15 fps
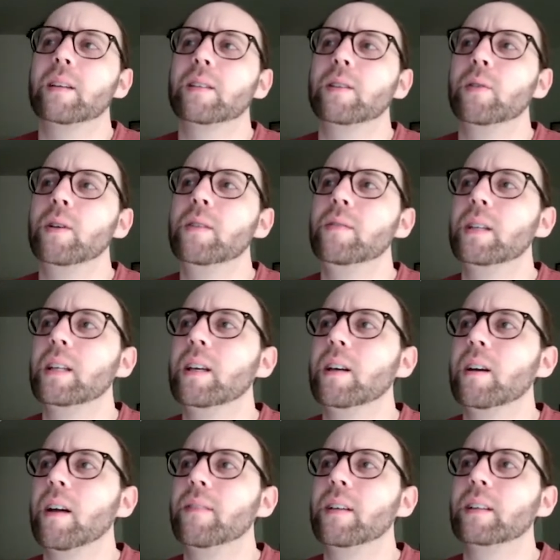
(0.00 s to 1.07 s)
So even here,
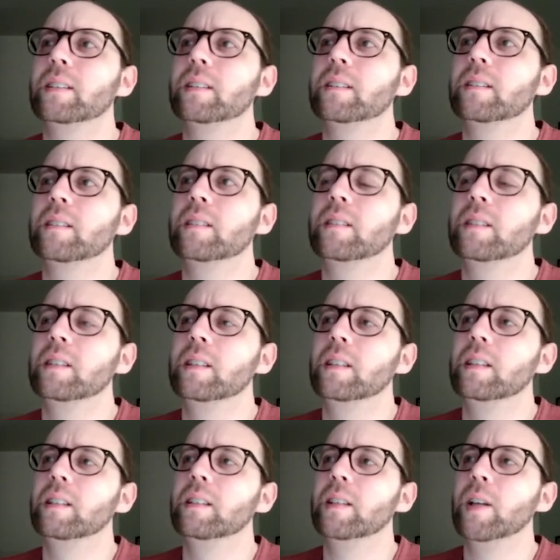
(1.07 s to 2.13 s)
I feel like
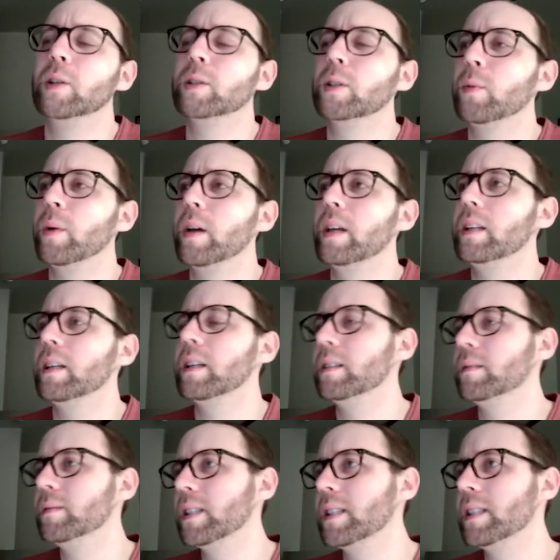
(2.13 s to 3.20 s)
the only way
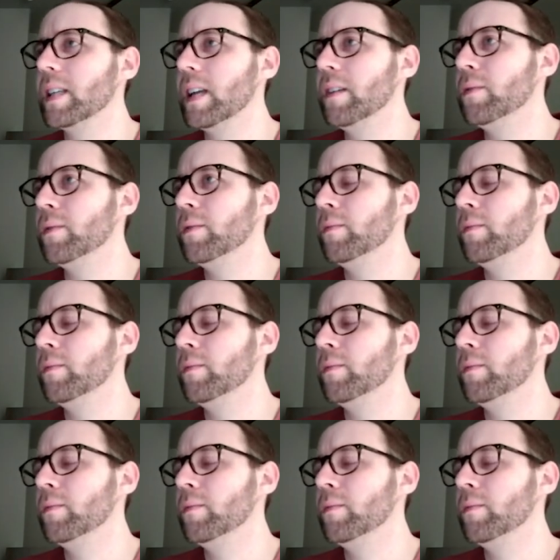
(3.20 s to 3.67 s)
to save